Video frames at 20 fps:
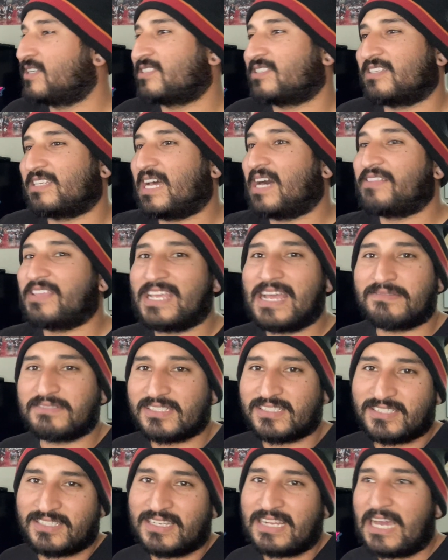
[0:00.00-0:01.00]
so now they have
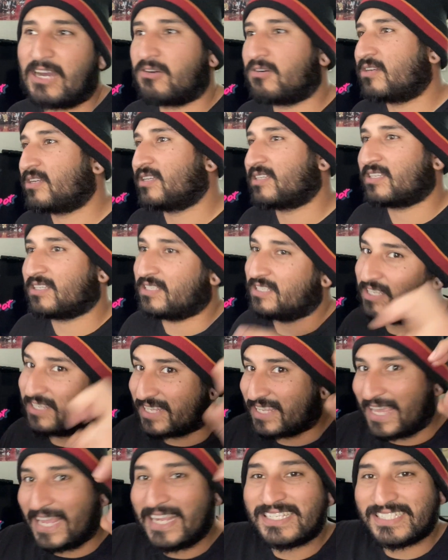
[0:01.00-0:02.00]
to sit out
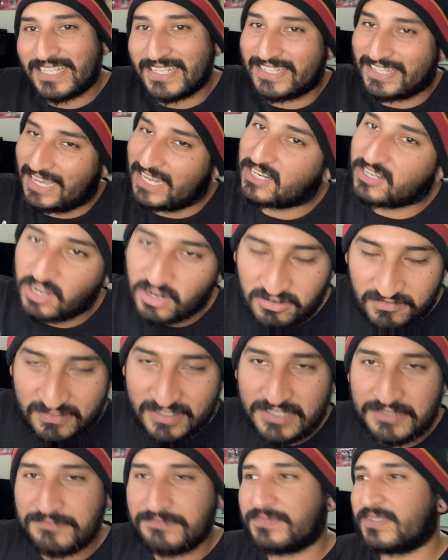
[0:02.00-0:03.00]
in case they get COVID.